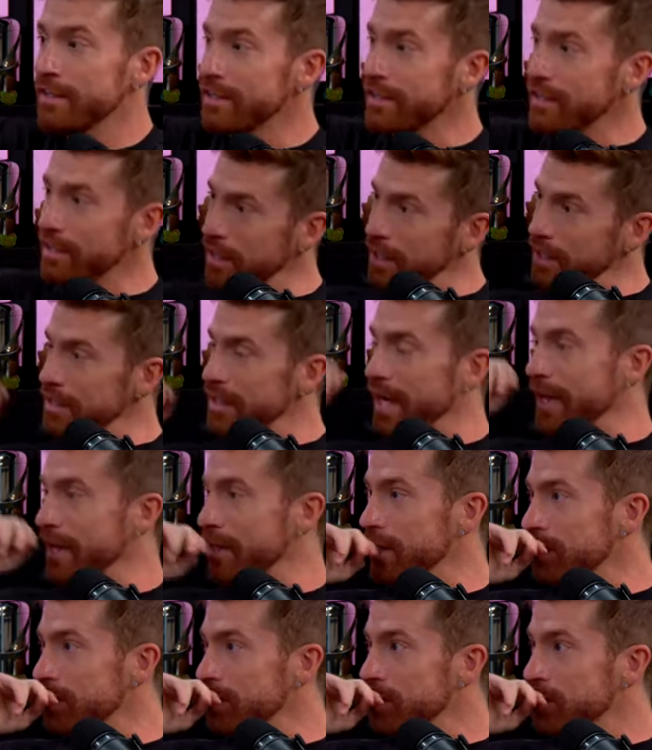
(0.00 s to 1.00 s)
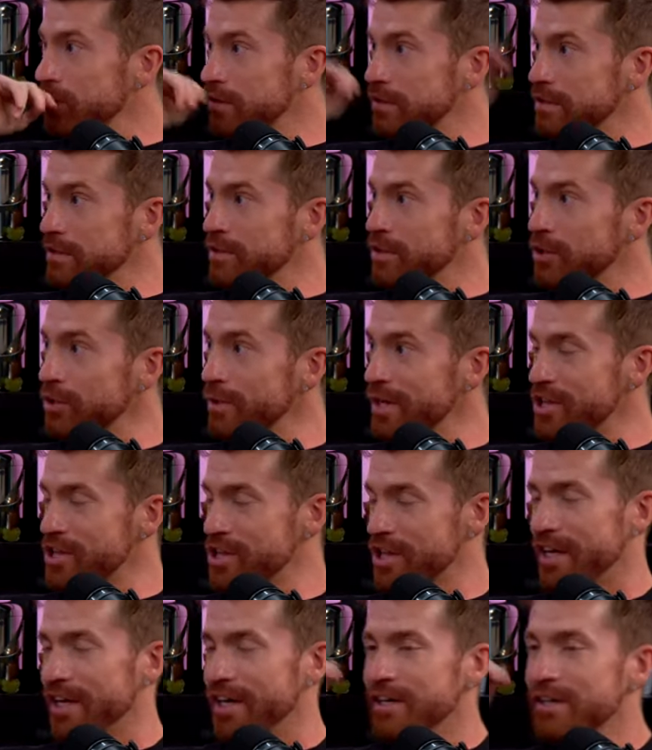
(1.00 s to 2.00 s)
You know, like, who is
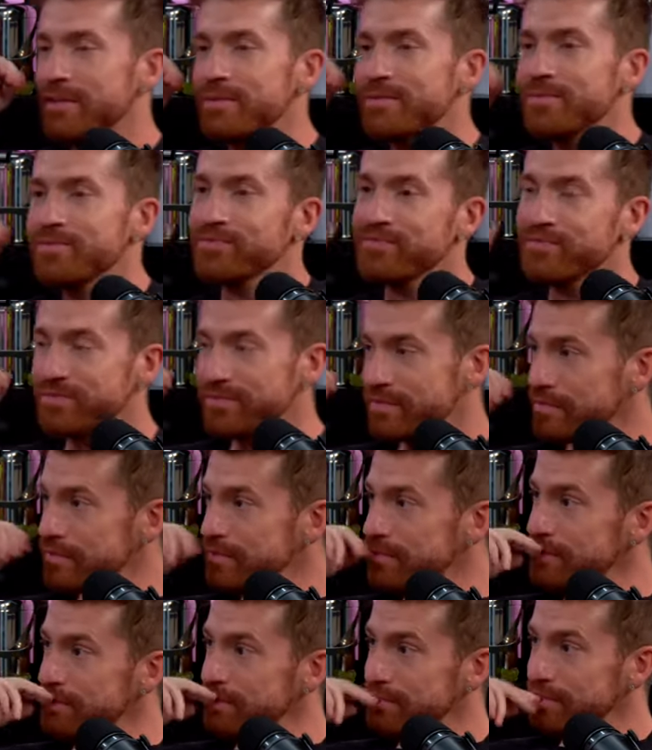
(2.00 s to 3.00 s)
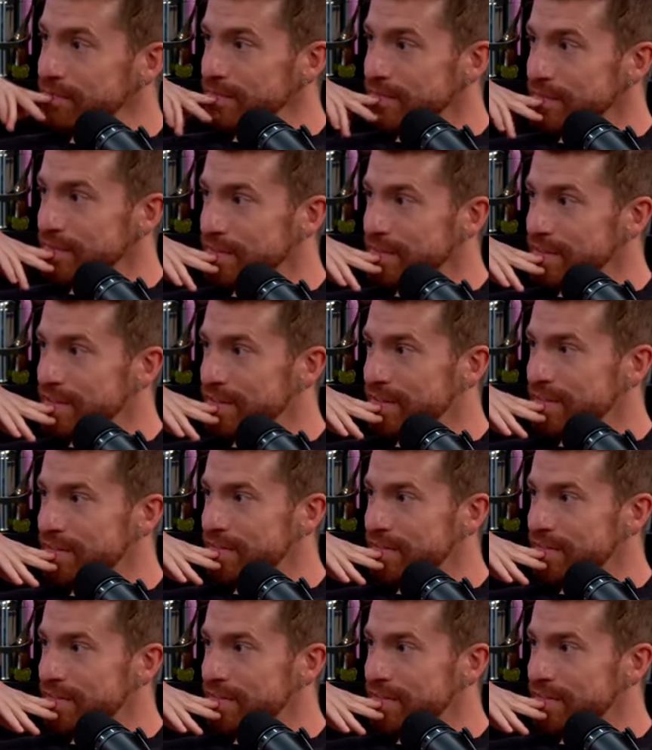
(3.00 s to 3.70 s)
she? Who is she? Well, now we know.